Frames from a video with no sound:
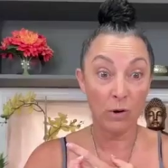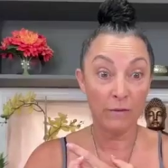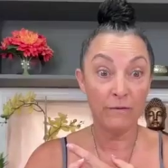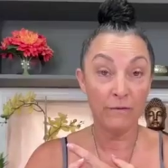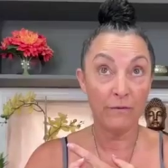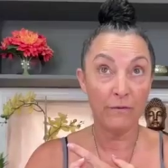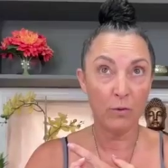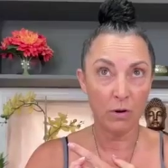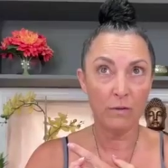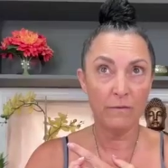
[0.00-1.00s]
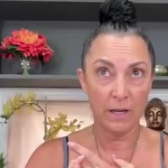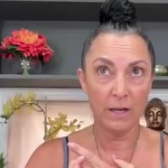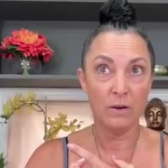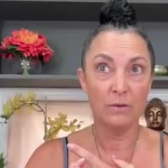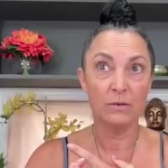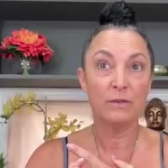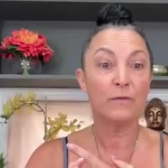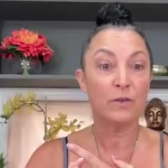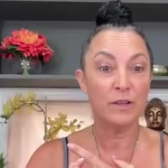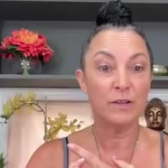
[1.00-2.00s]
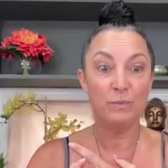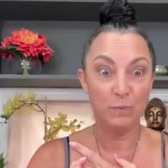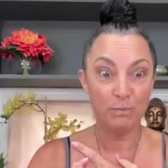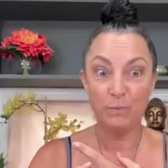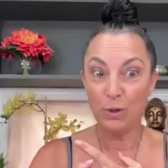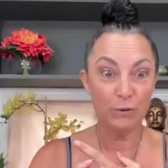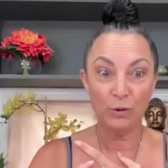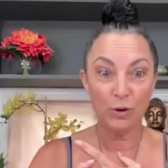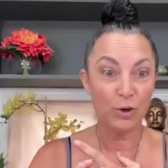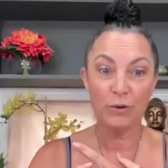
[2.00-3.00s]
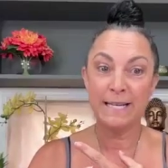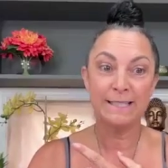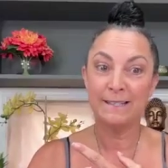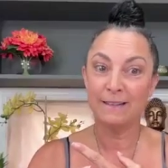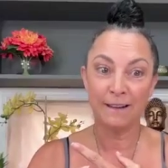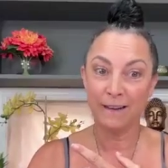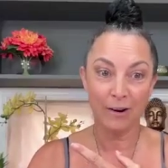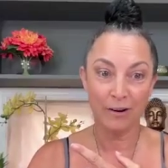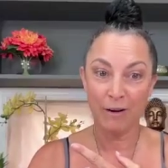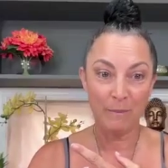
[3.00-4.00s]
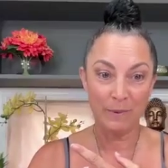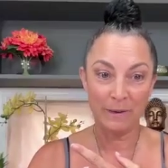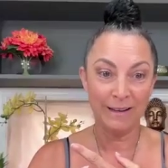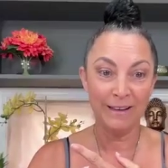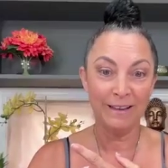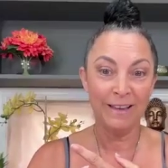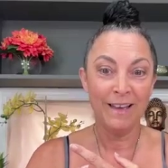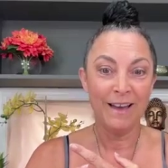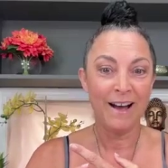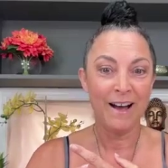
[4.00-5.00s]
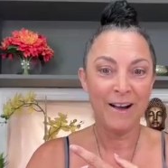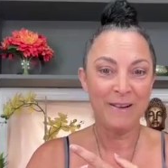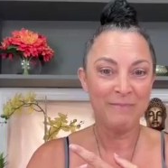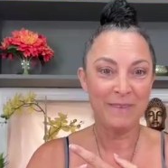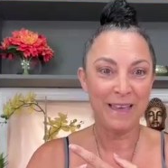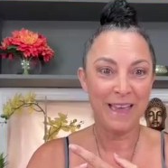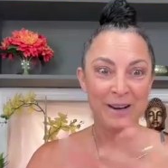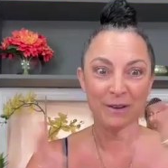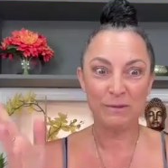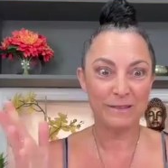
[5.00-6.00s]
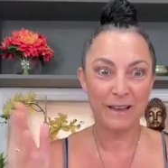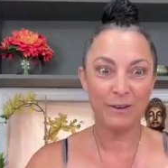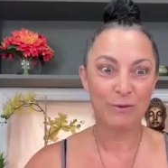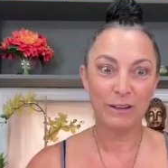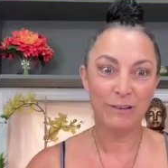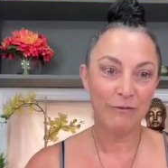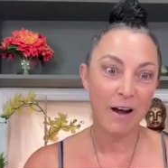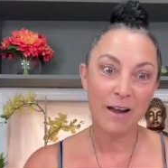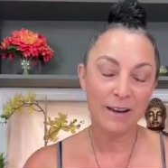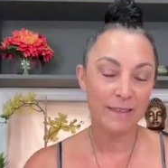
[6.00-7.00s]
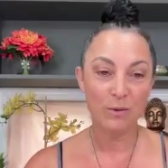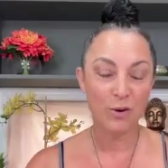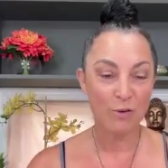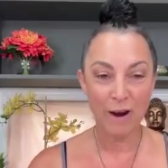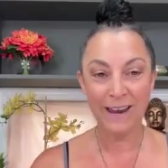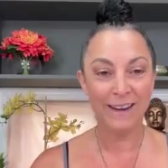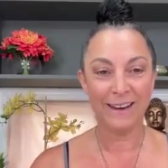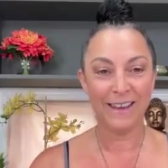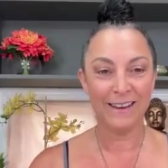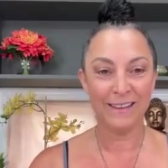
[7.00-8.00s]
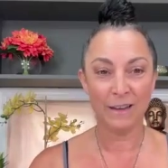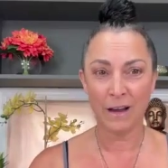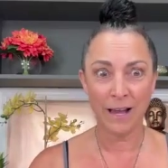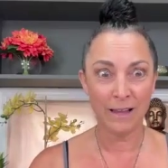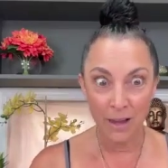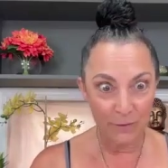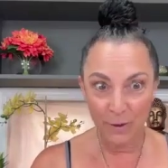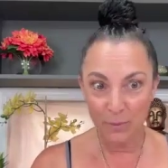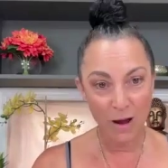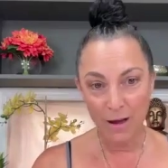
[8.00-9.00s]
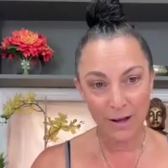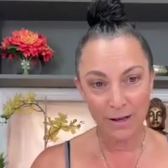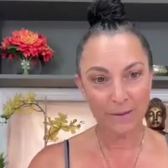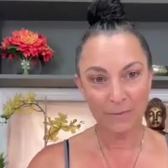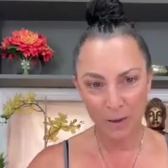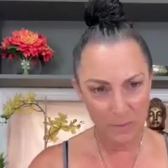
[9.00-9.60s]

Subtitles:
four videos for this beautiful Korean skincare company. And it was like really fun and they were great. And I loved the products.